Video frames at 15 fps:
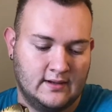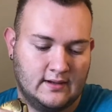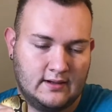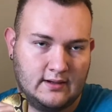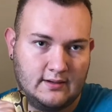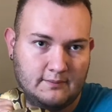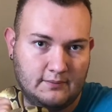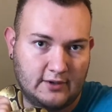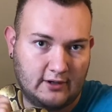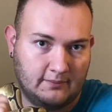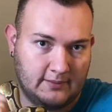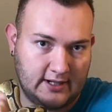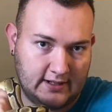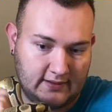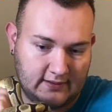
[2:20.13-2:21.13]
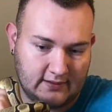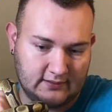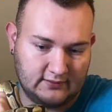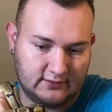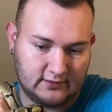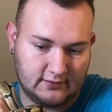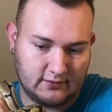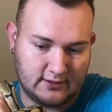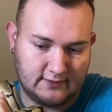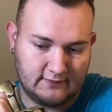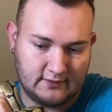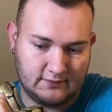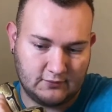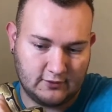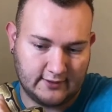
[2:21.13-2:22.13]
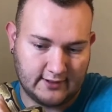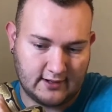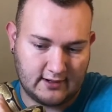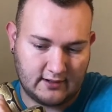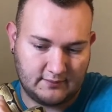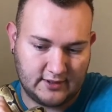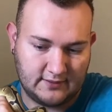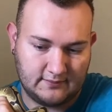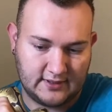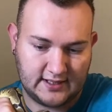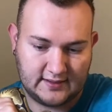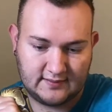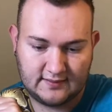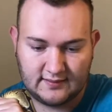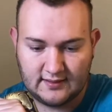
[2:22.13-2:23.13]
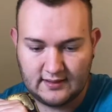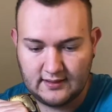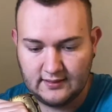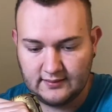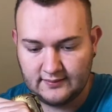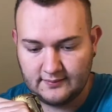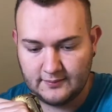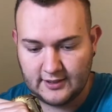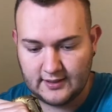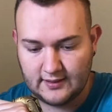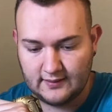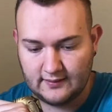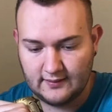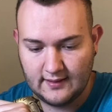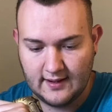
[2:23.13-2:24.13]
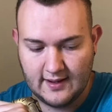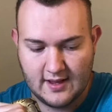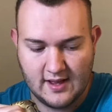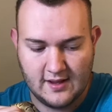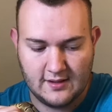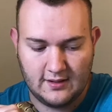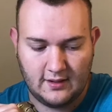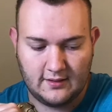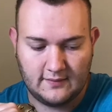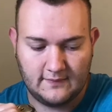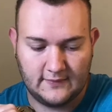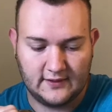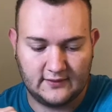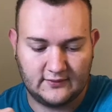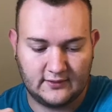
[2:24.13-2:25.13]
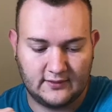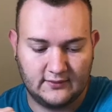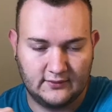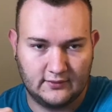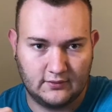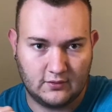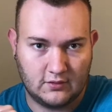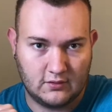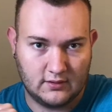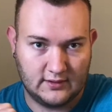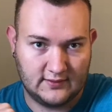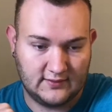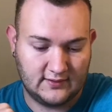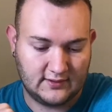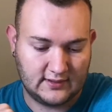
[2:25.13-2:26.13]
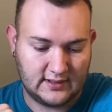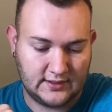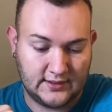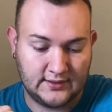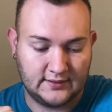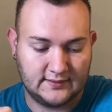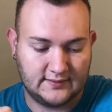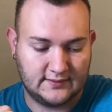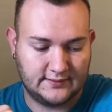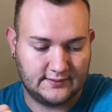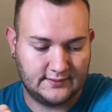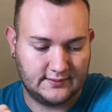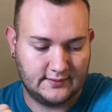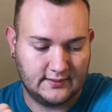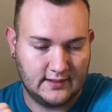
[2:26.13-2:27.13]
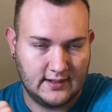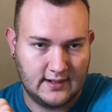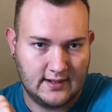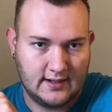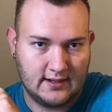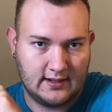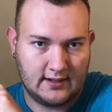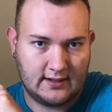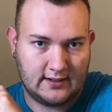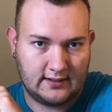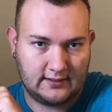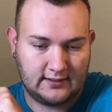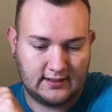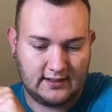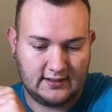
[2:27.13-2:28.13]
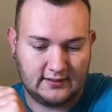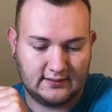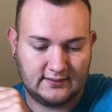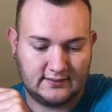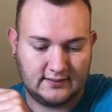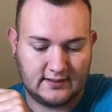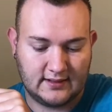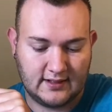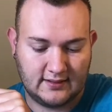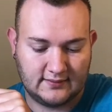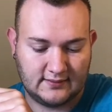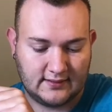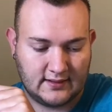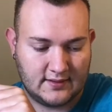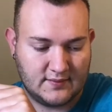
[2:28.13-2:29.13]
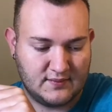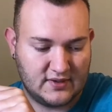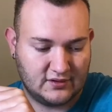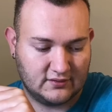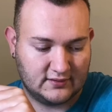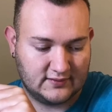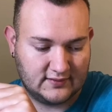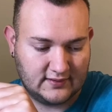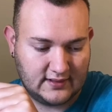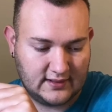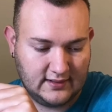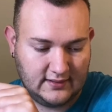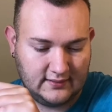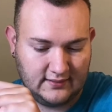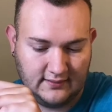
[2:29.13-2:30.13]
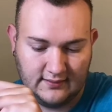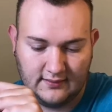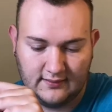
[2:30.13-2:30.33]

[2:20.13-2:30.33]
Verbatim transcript: Uh, ball pythons are one of the more common pet snakes, but um, there's also corn snakes, uh, king snakes, and milk snakes.